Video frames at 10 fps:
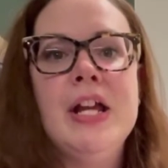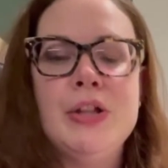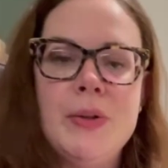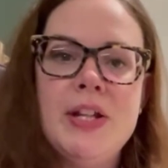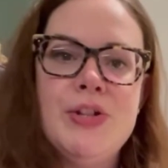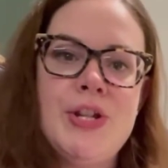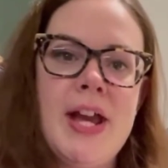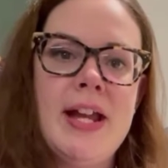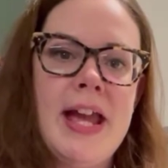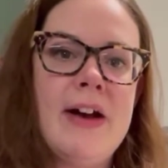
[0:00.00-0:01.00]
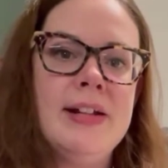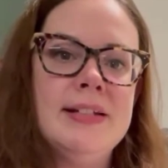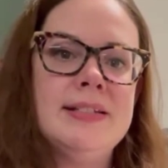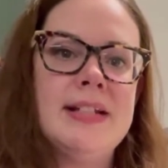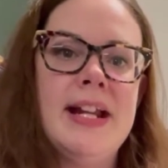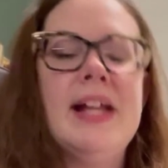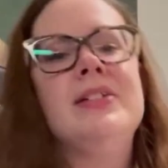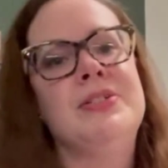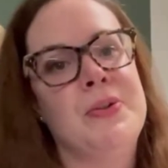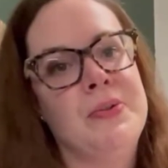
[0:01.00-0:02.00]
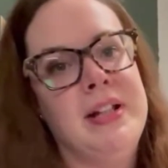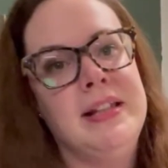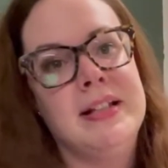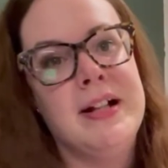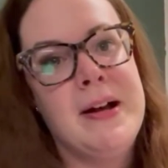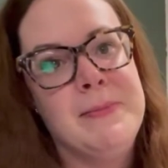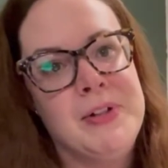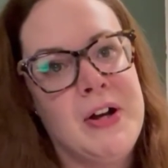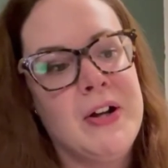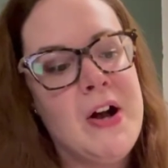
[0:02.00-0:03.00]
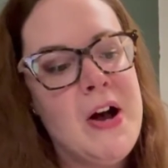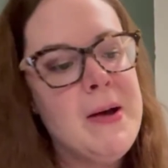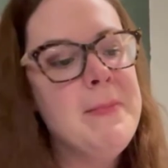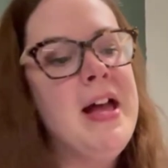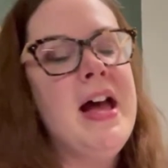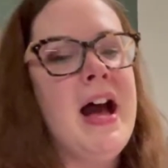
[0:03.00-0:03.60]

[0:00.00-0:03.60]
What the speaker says: You can check out his site at don'teatthegum.com.